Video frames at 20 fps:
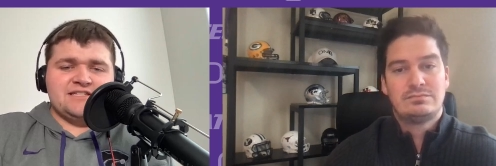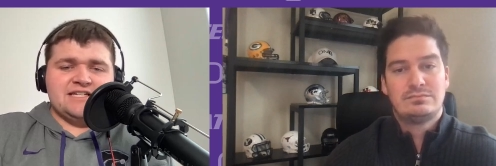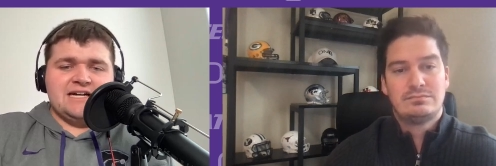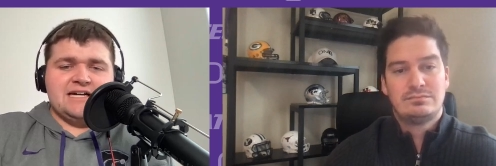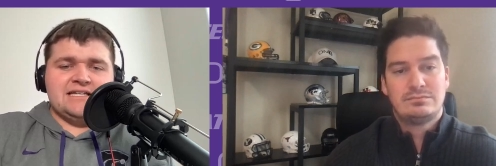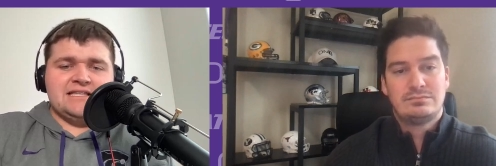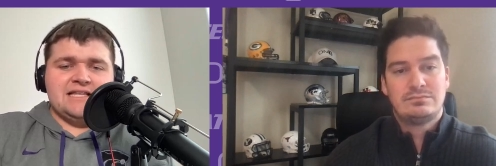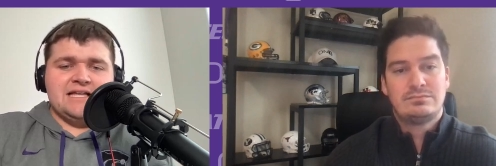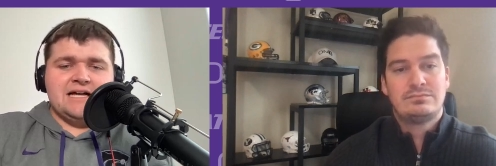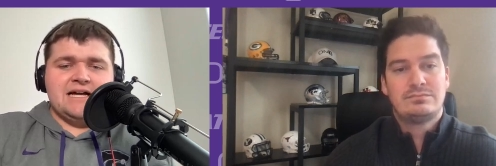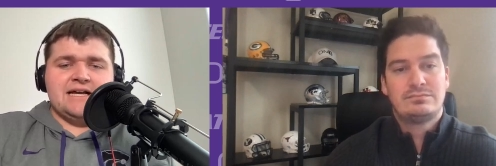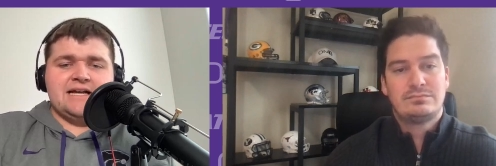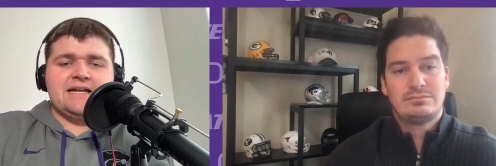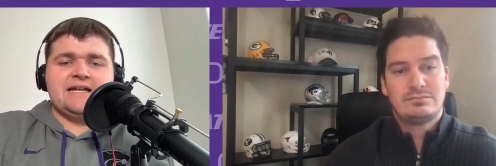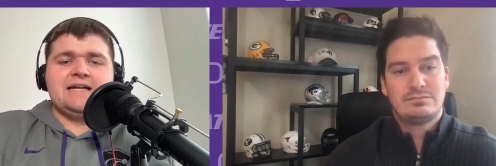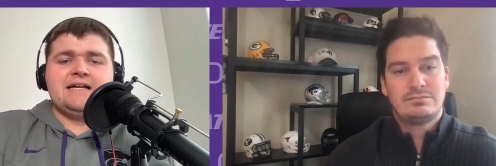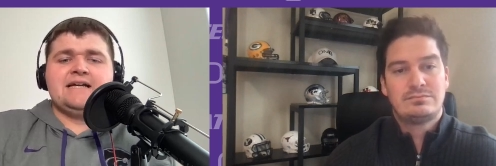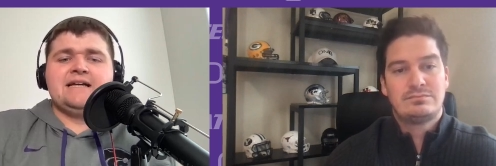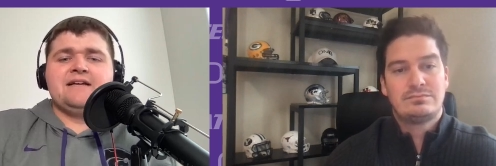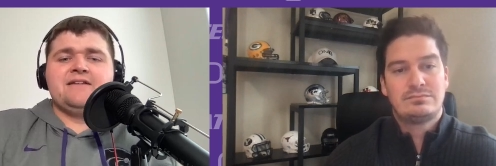Speaker 1: sideline
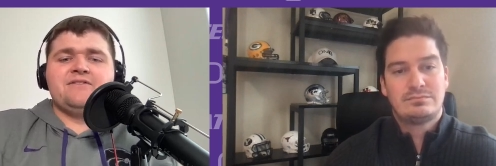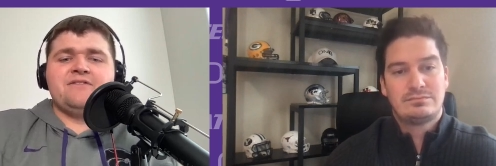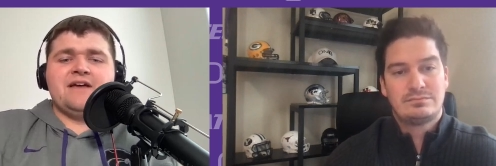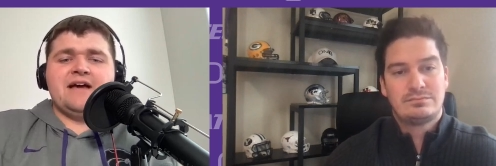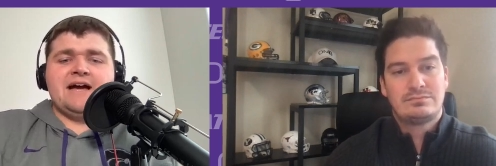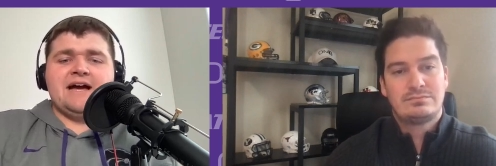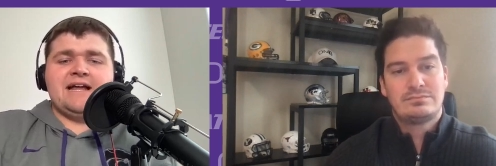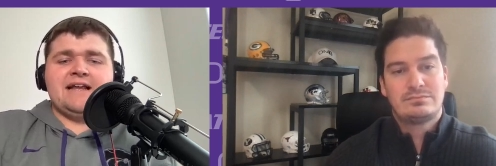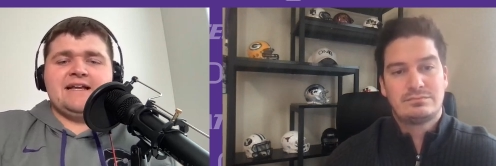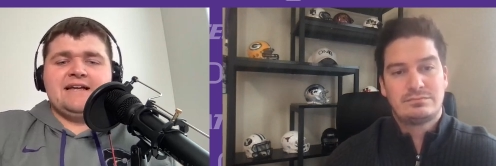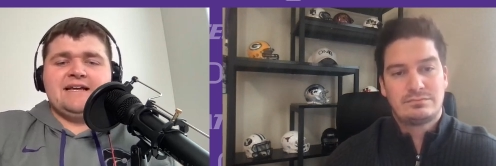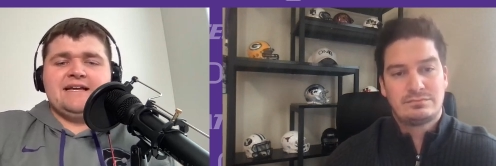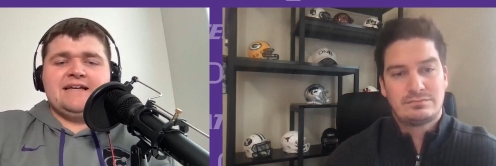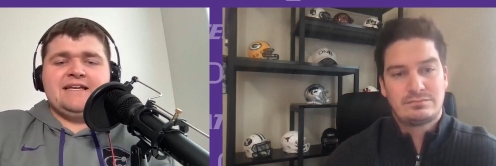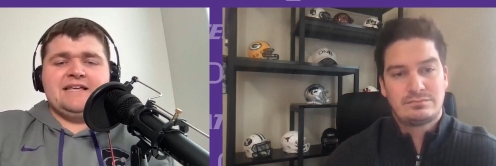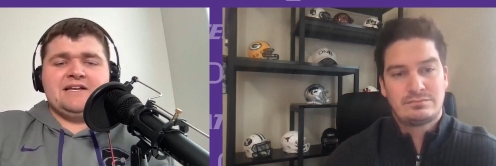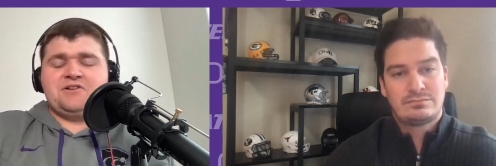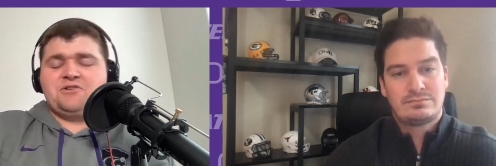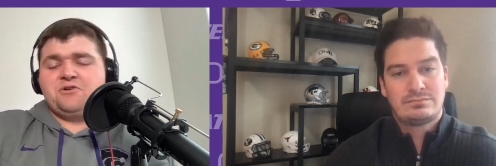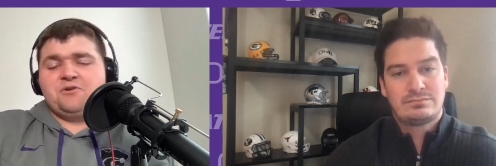that
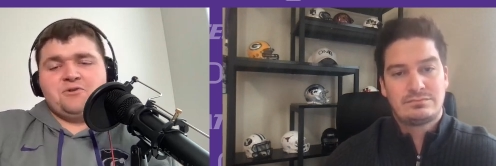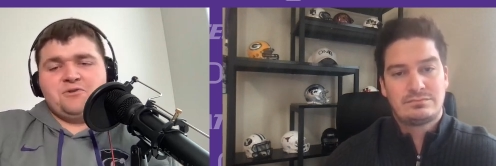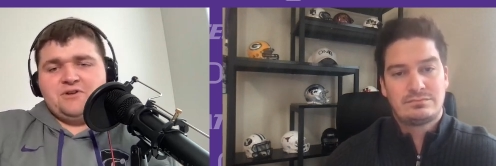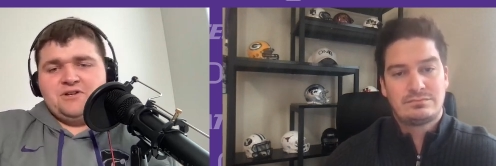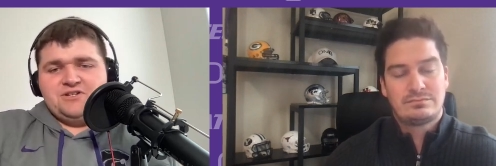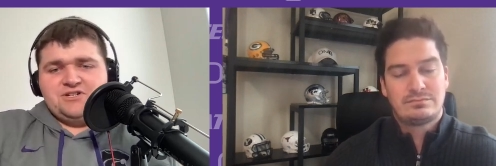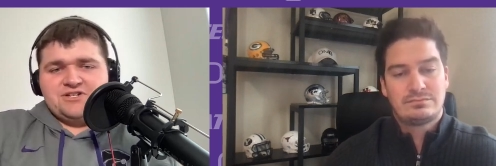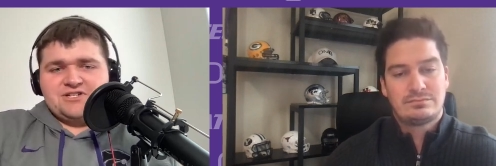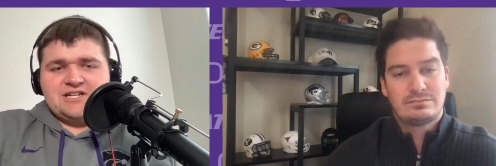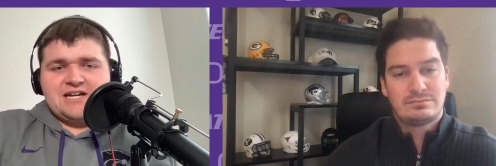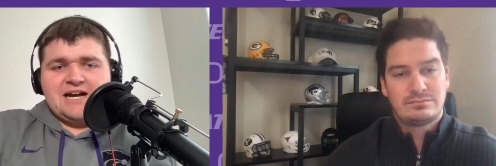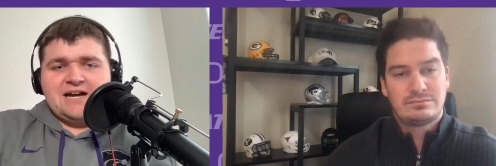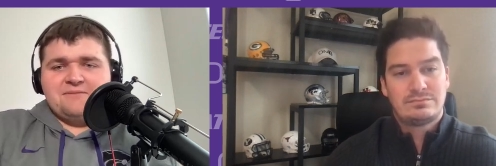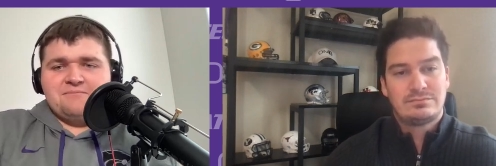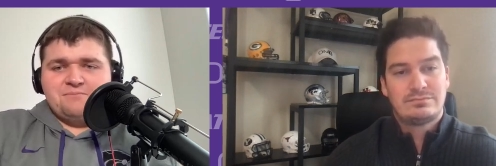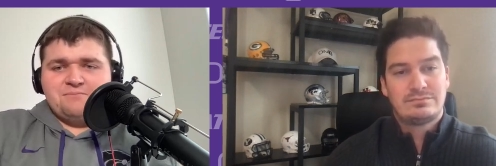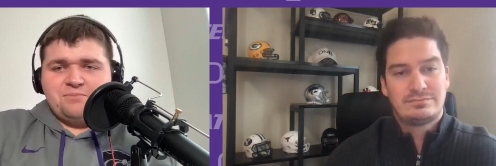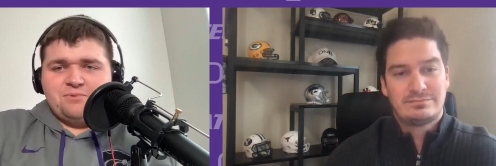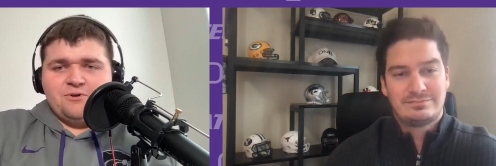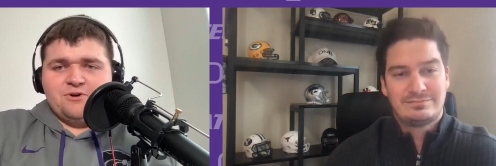he clearly just got
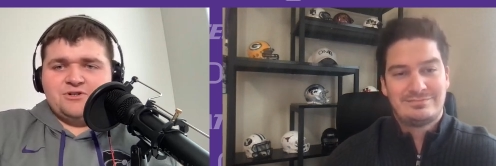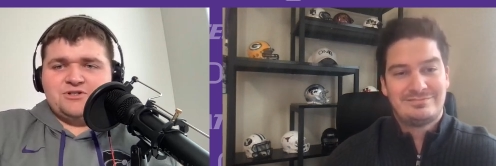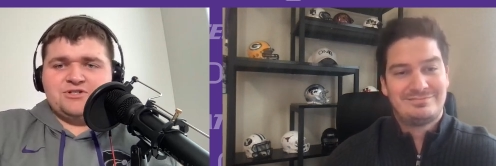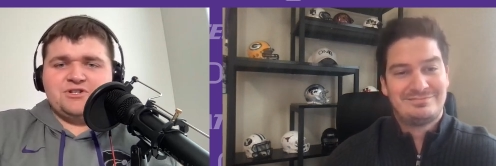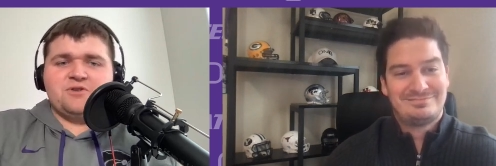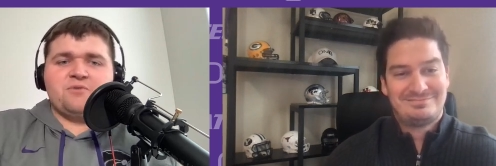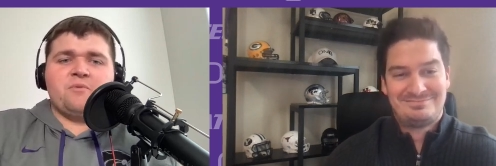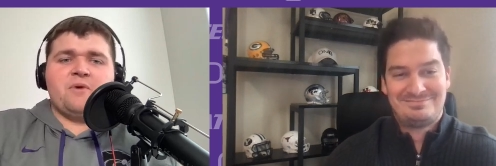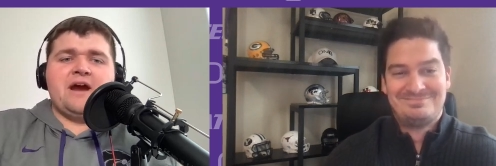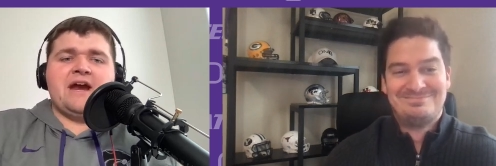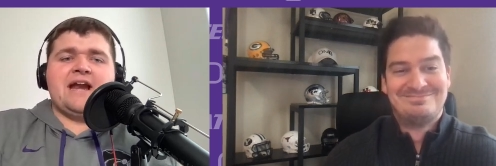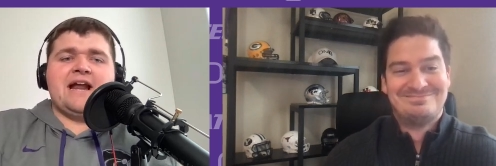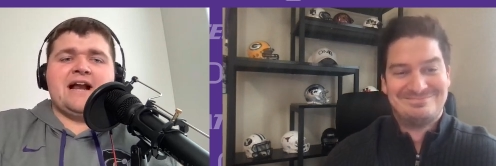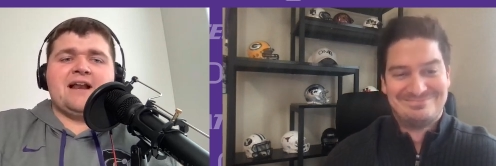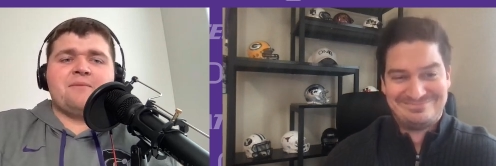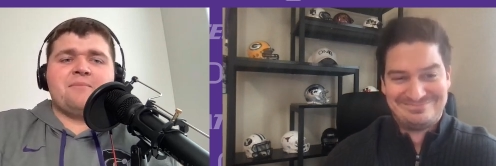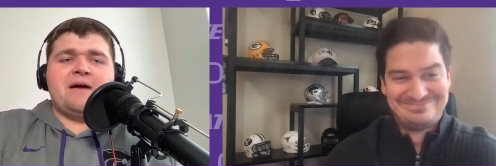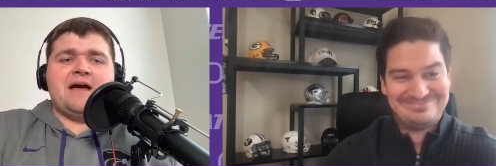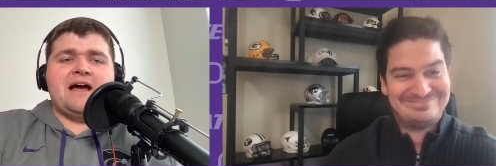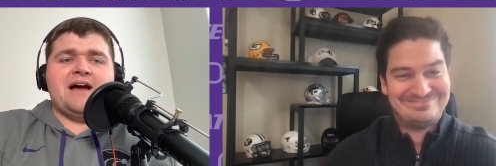pushed and ran
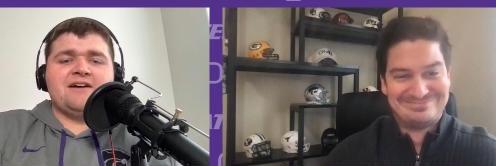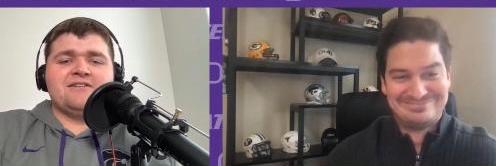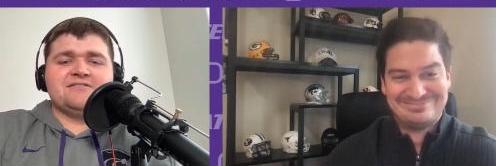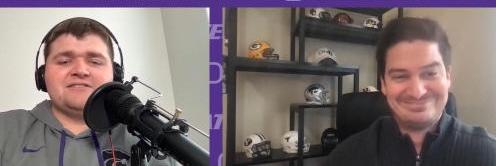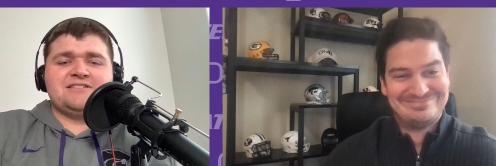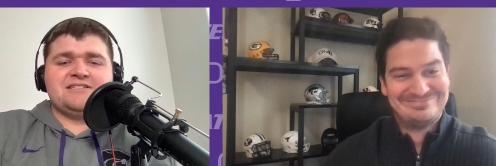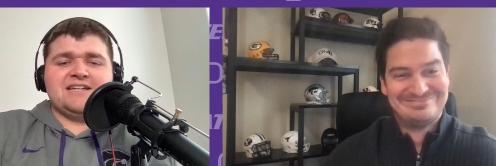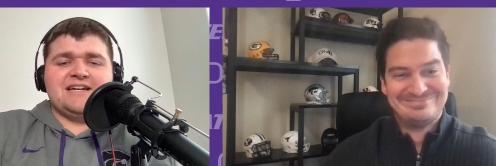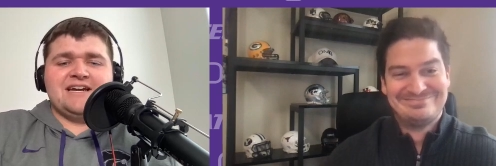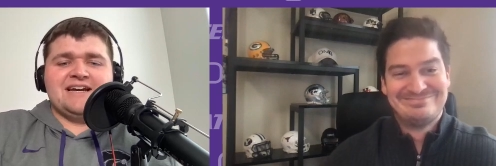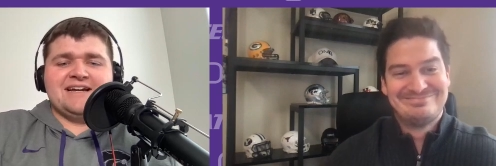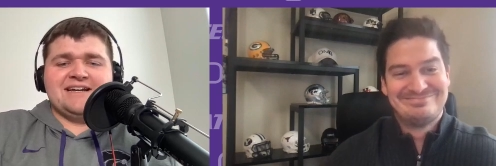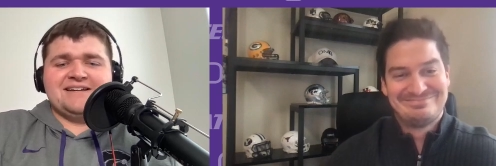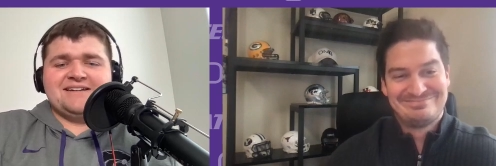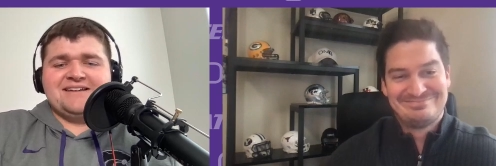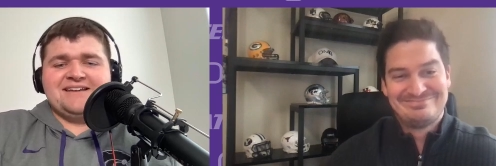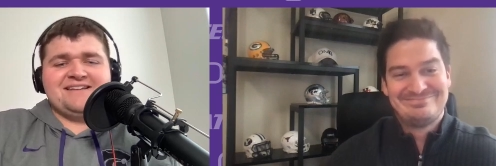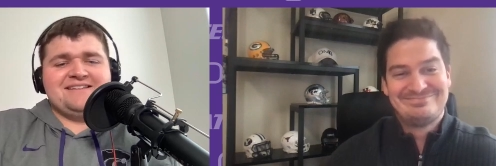out of bounds and